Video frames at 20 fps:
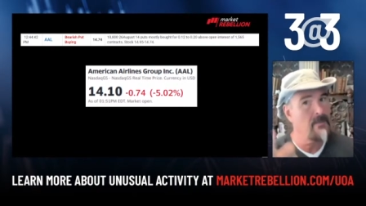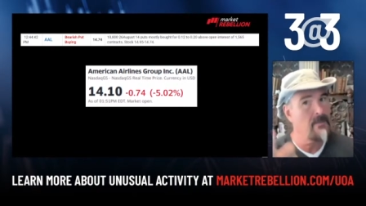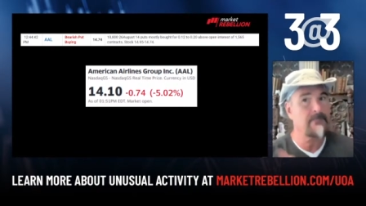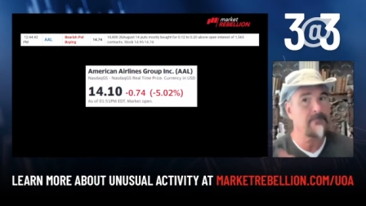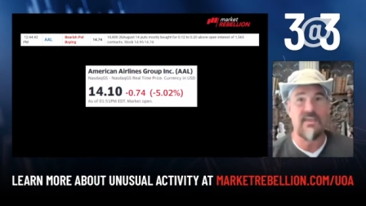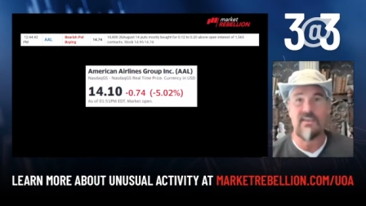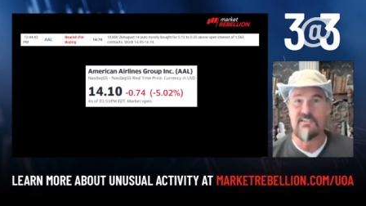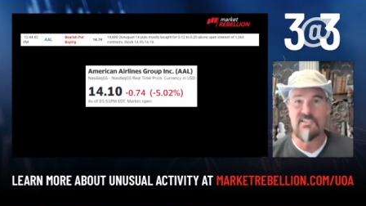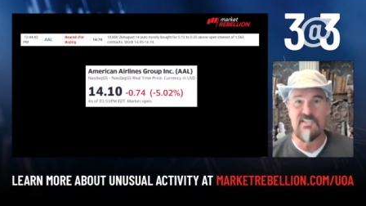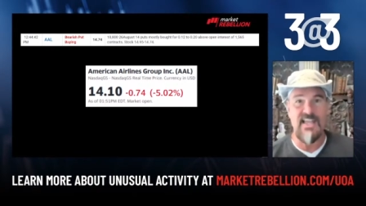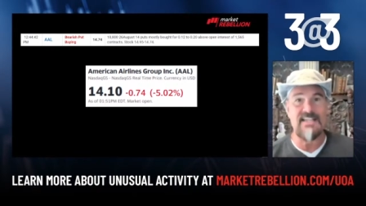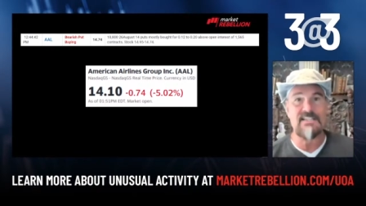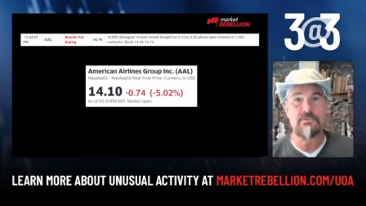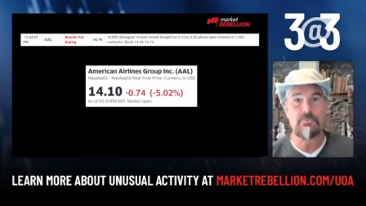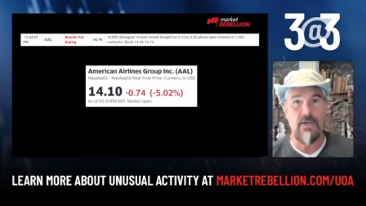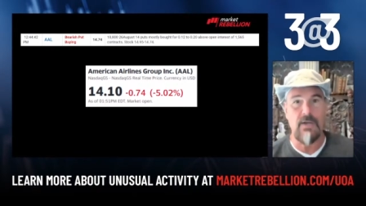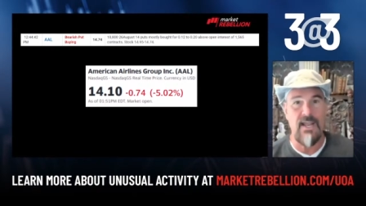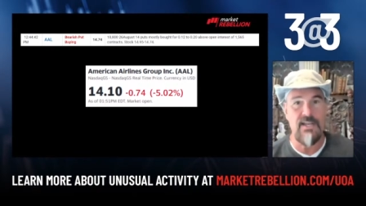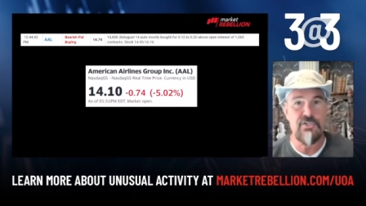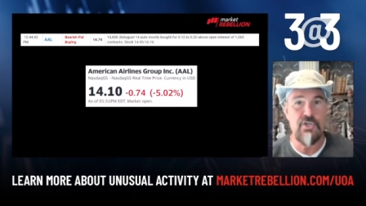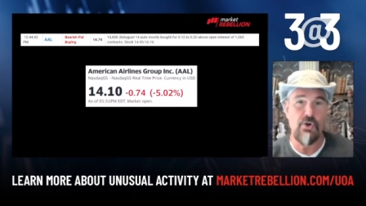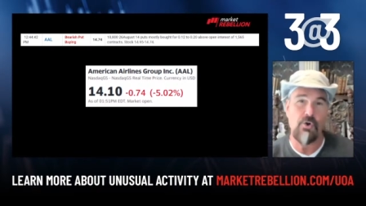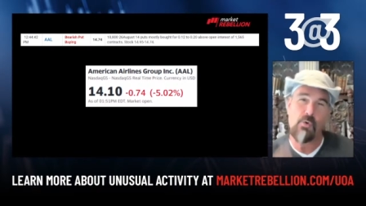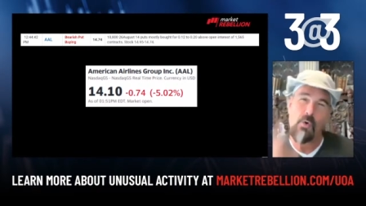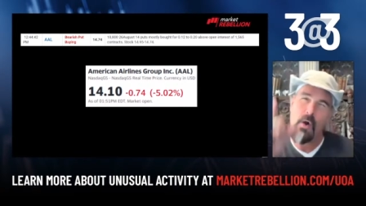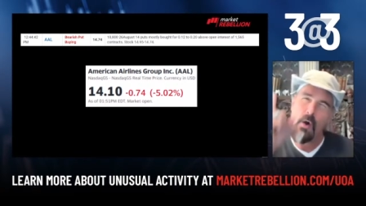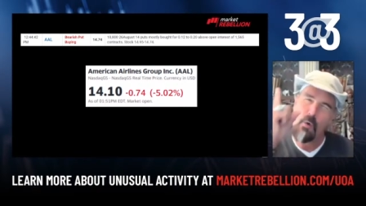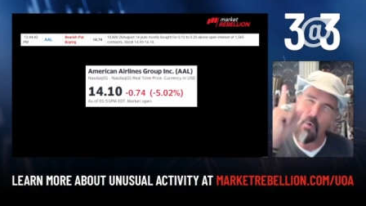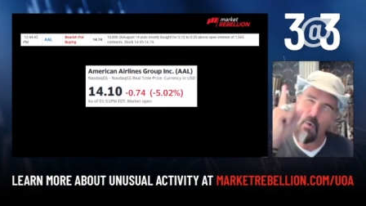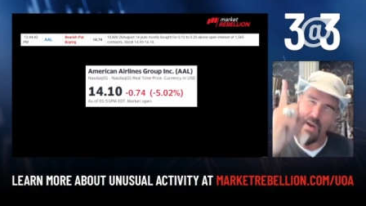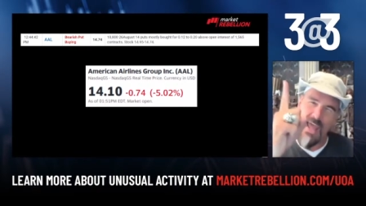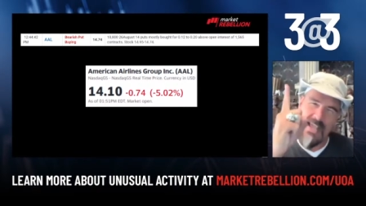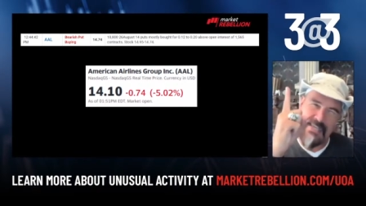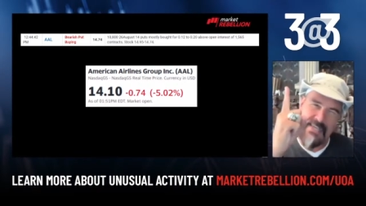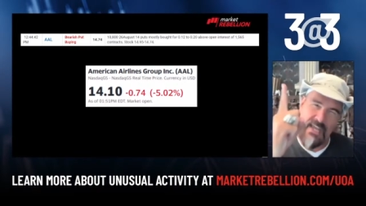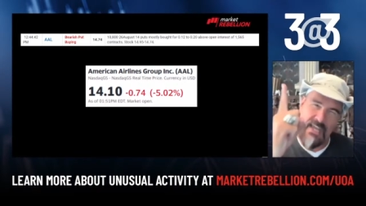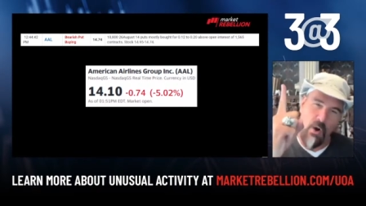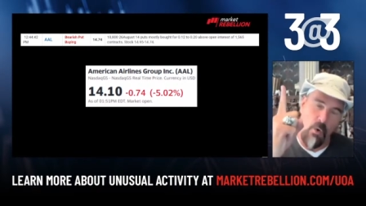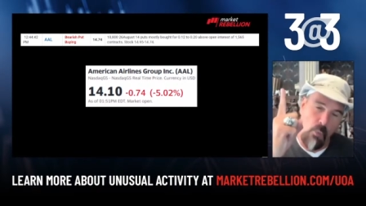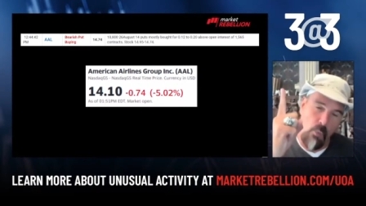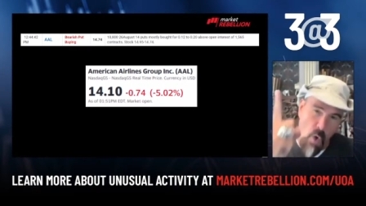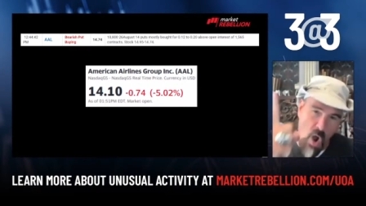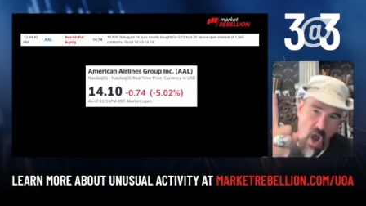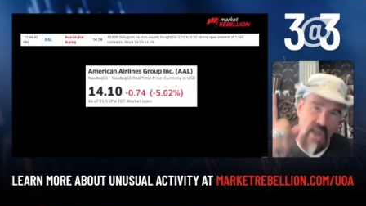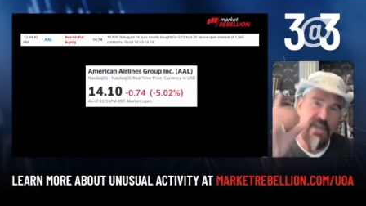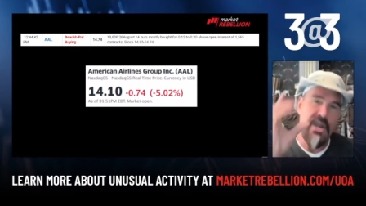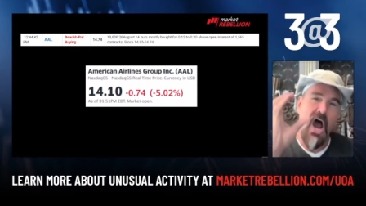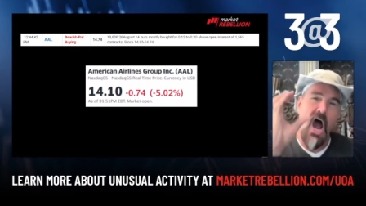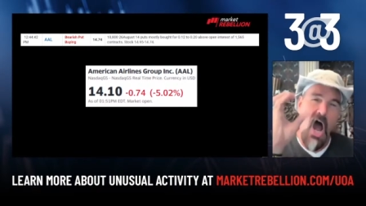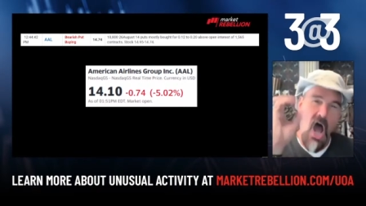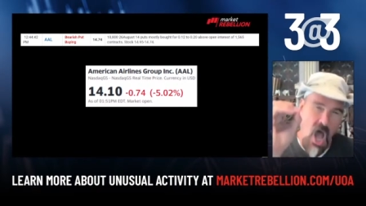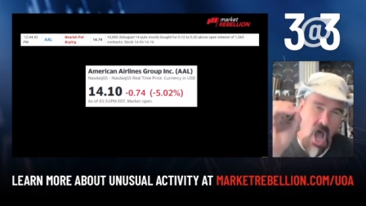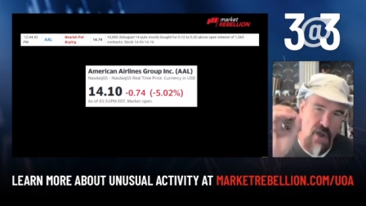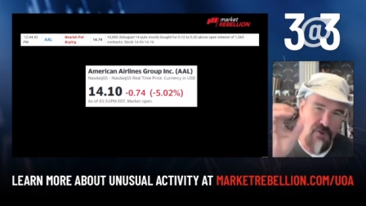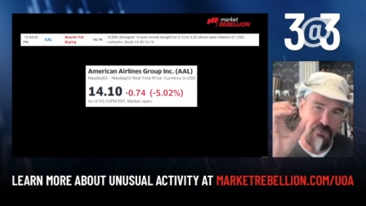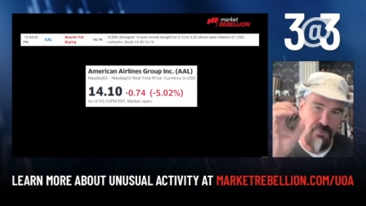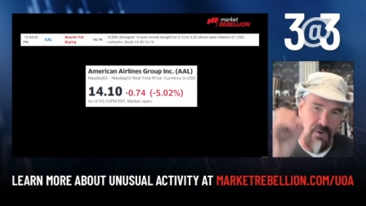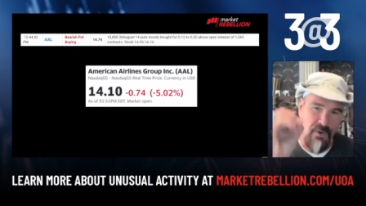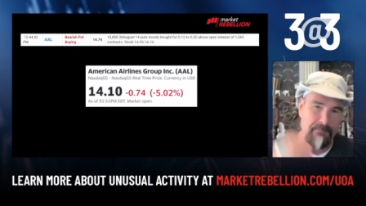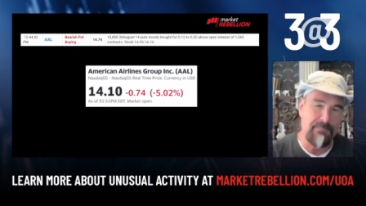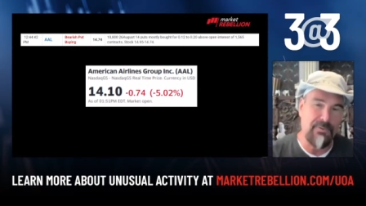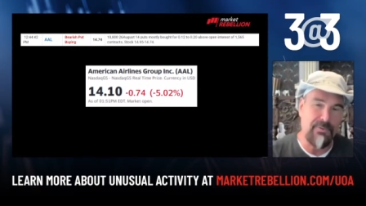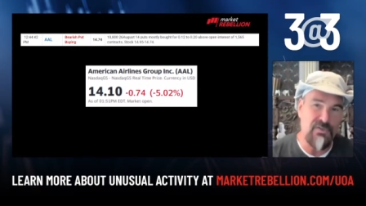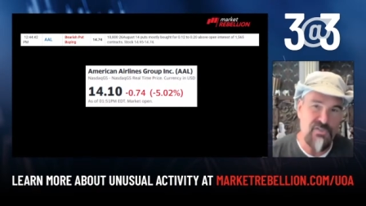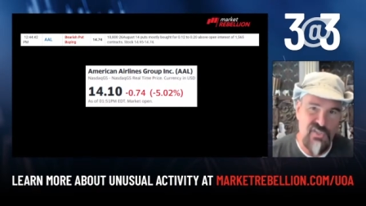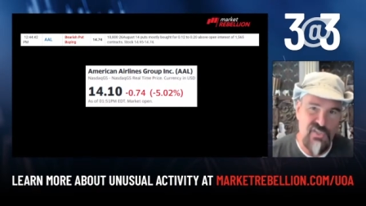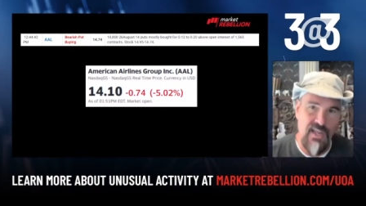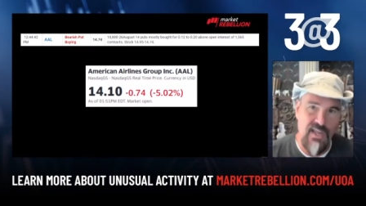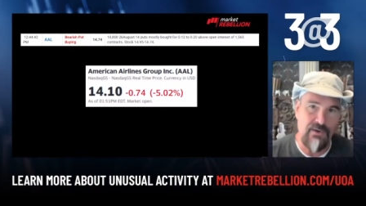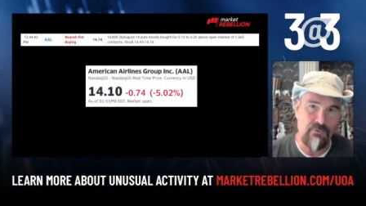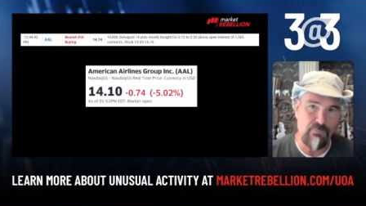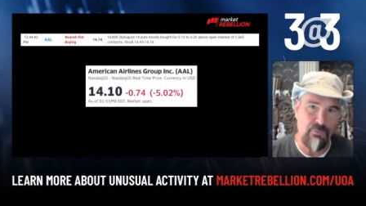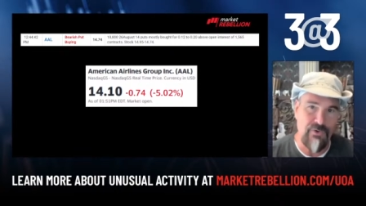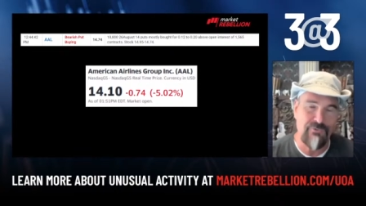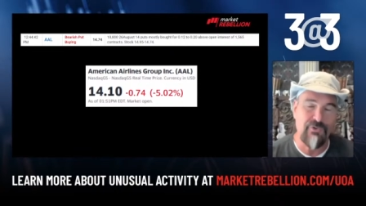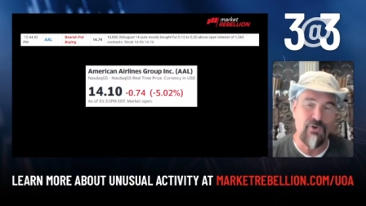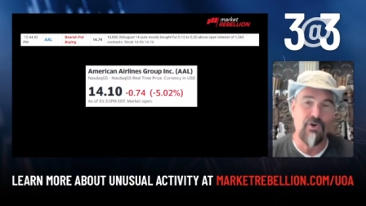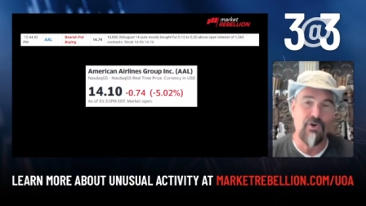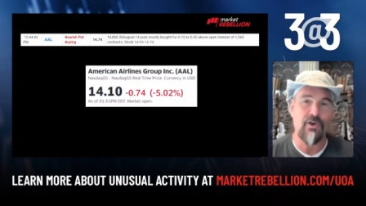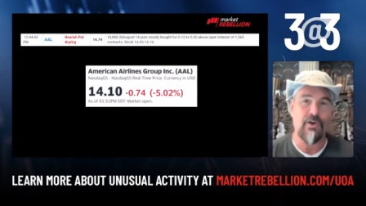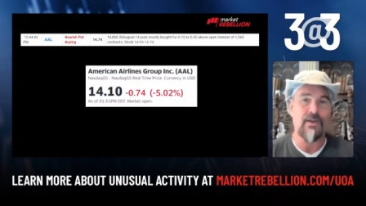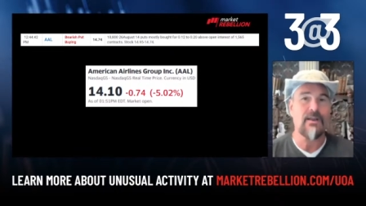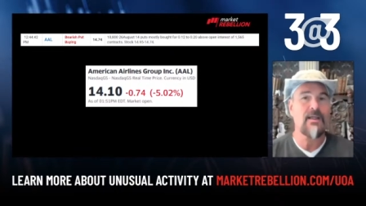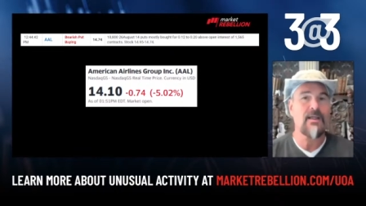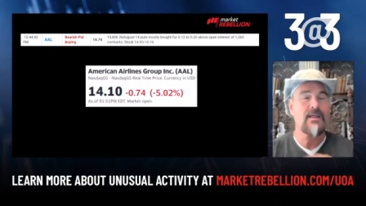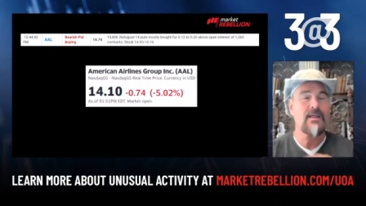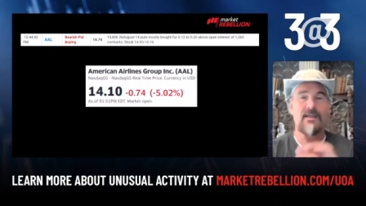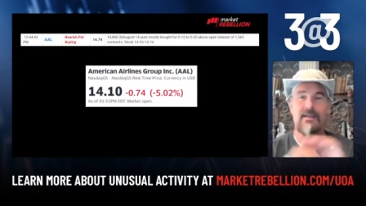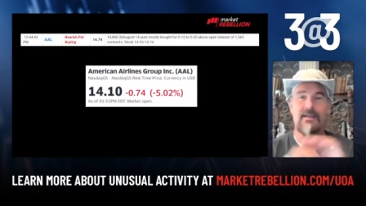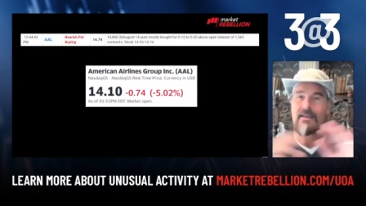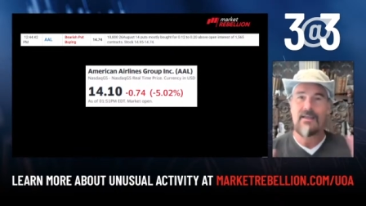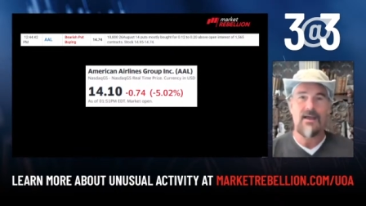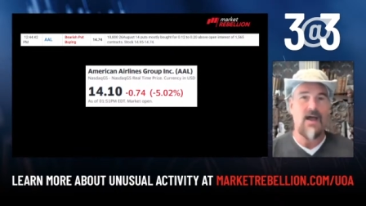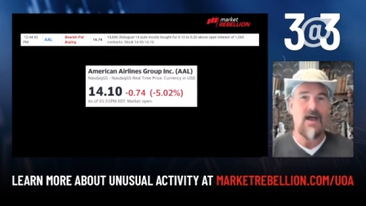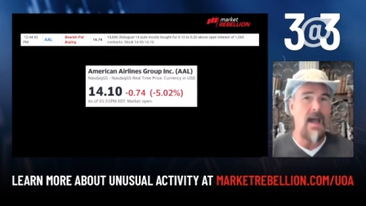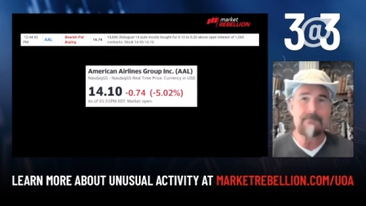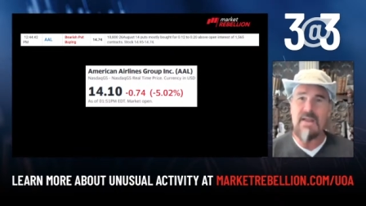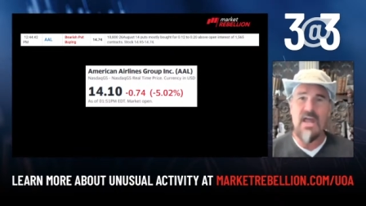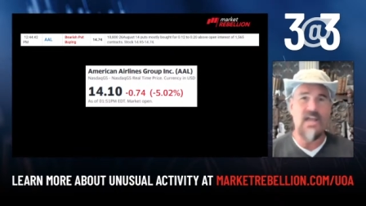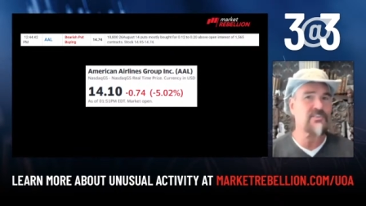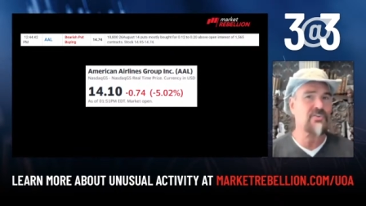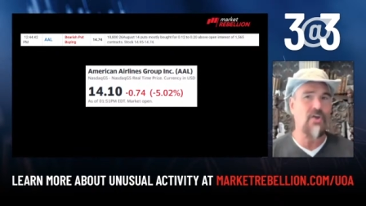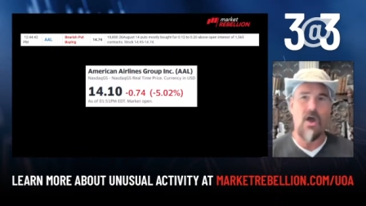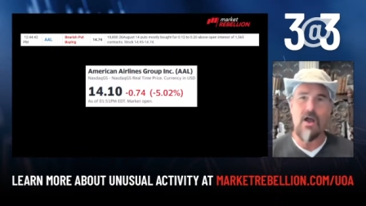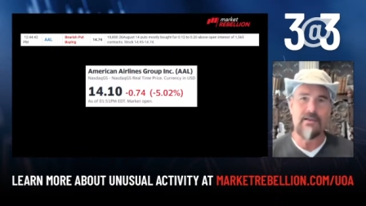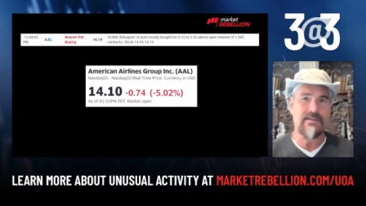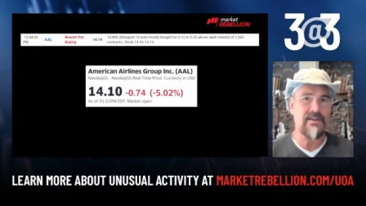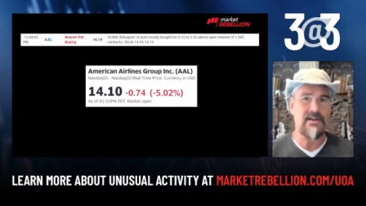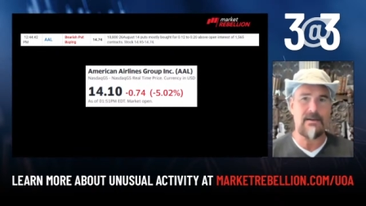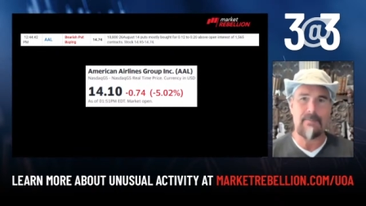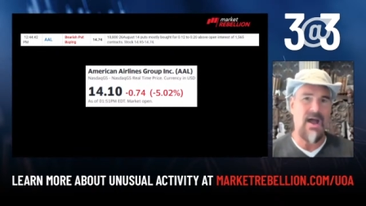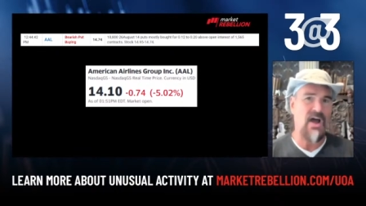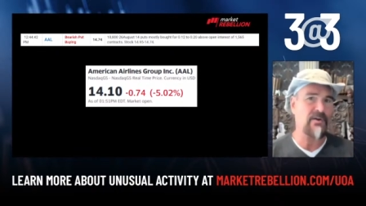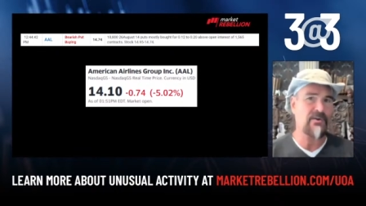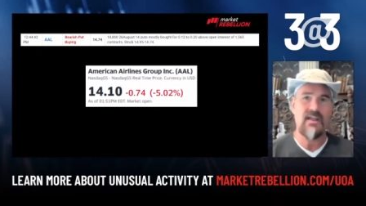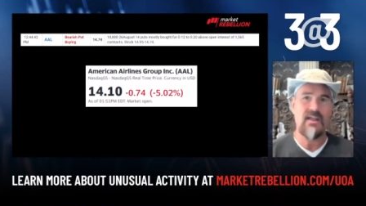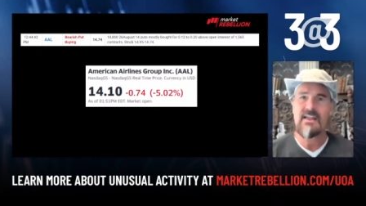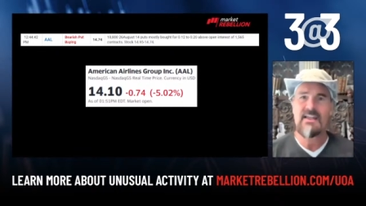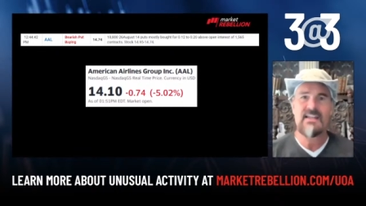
because that's what I do when I get a 100% return. I'm not talking about